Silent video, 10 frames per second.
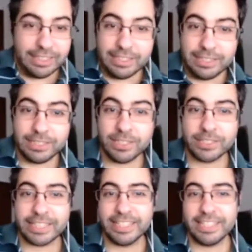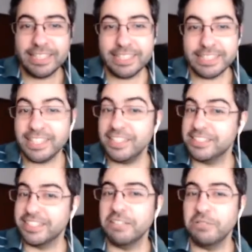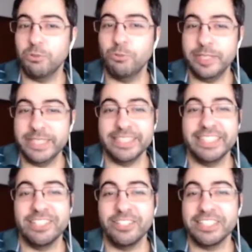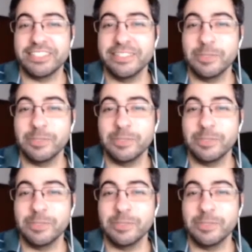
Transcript: Okay, this card's gonna be really annoying to deal